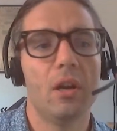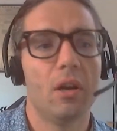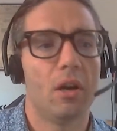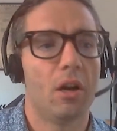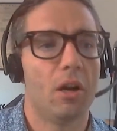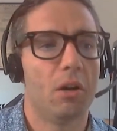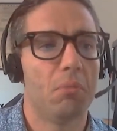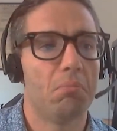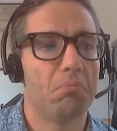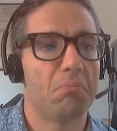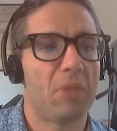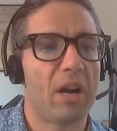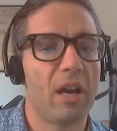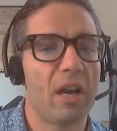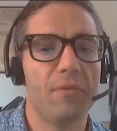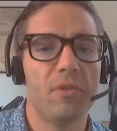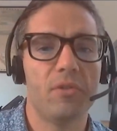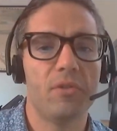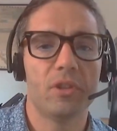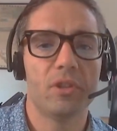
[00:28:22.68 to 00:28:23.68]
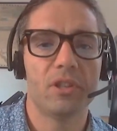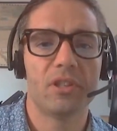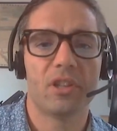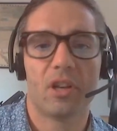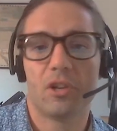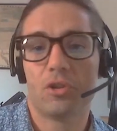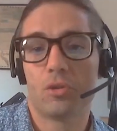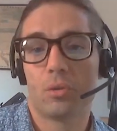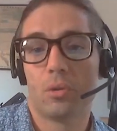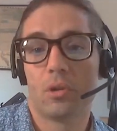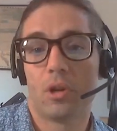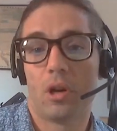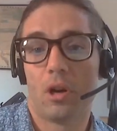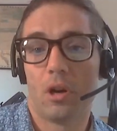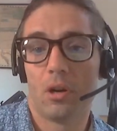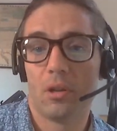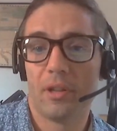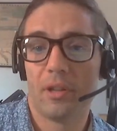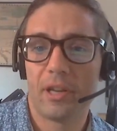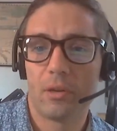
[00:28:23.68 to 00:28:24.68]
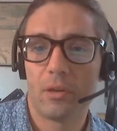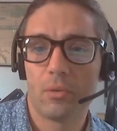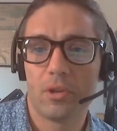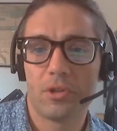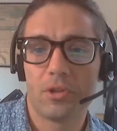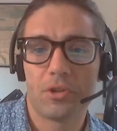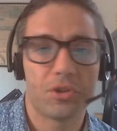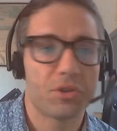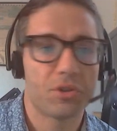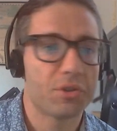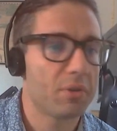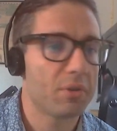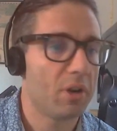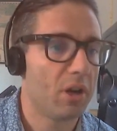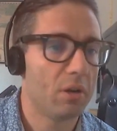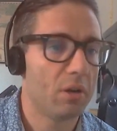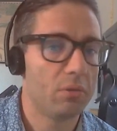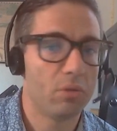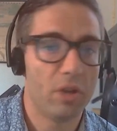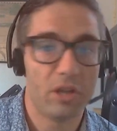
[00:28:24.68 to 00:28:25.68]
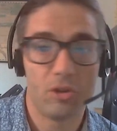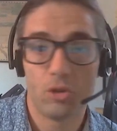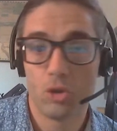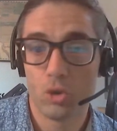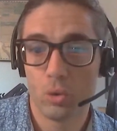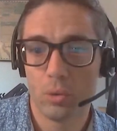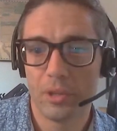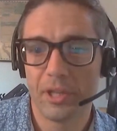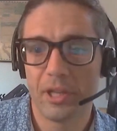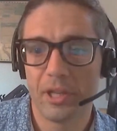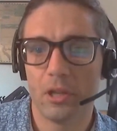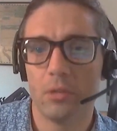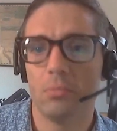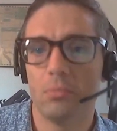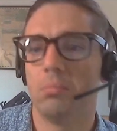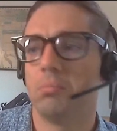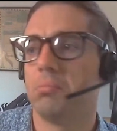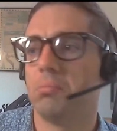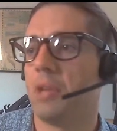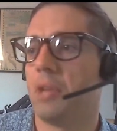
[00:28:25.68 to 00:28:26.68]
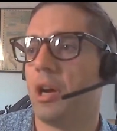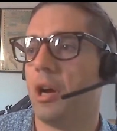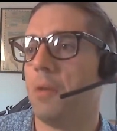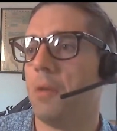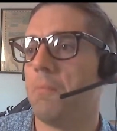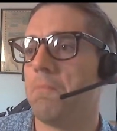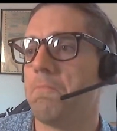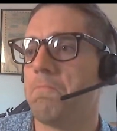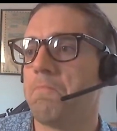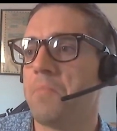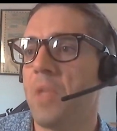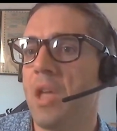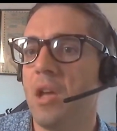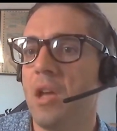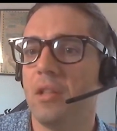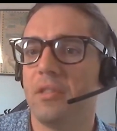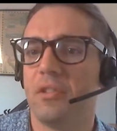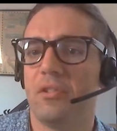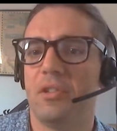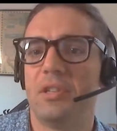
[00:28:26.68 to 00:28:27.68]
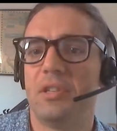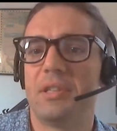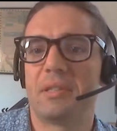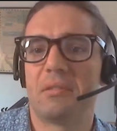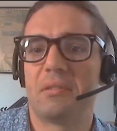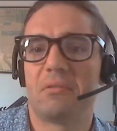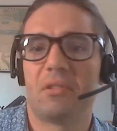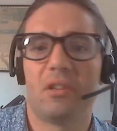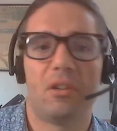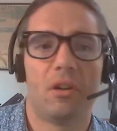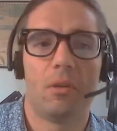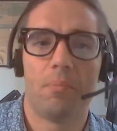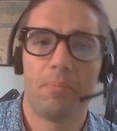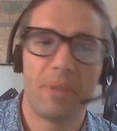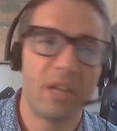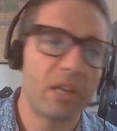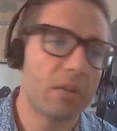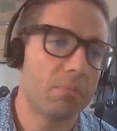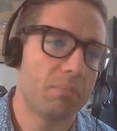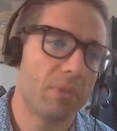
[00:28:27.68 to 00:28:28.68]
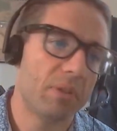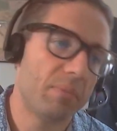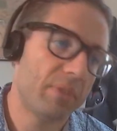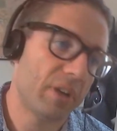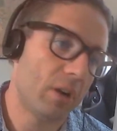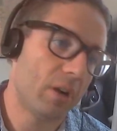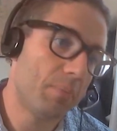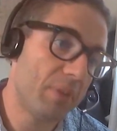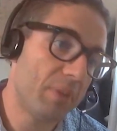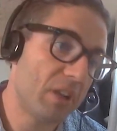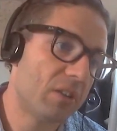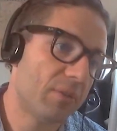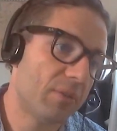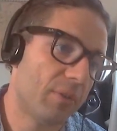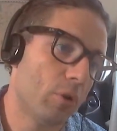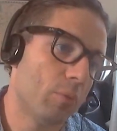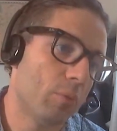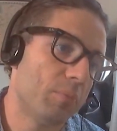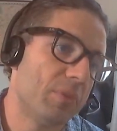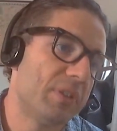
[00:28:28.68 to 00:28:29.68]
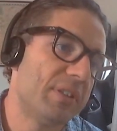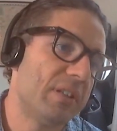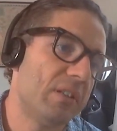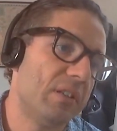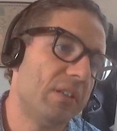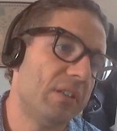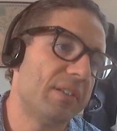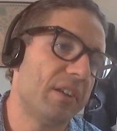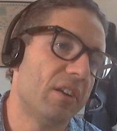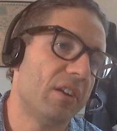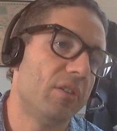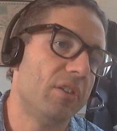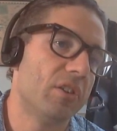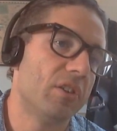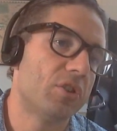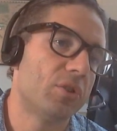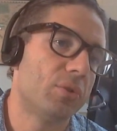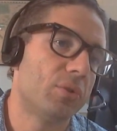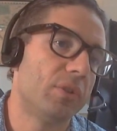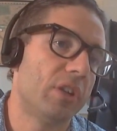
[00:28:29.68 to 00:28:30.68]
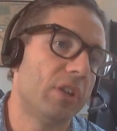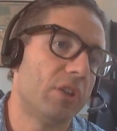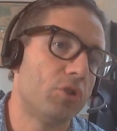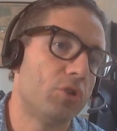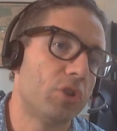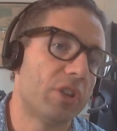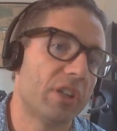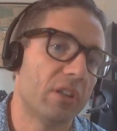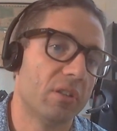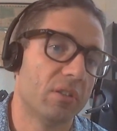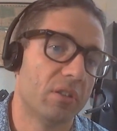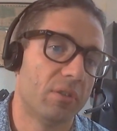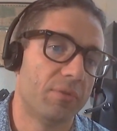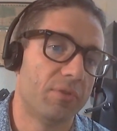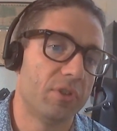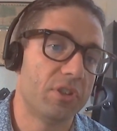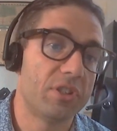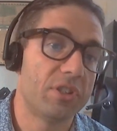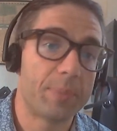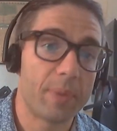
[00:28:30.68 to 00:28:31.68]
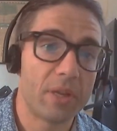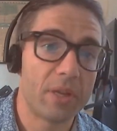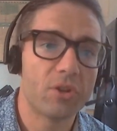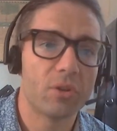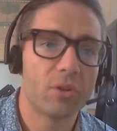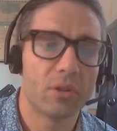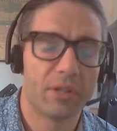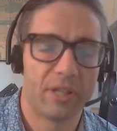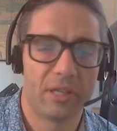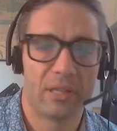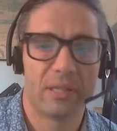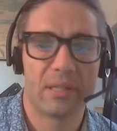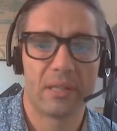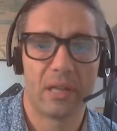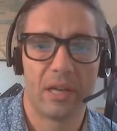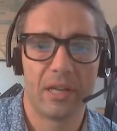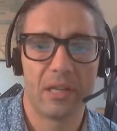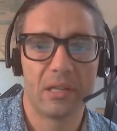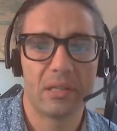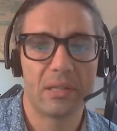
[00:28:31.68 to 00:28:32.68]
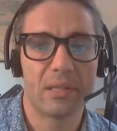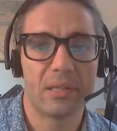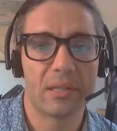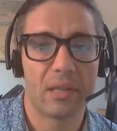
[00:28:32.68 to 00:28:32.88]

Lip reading: I haven't really touched on R language and Julia. There are big developments in these areas too that you can leverage spatial data science.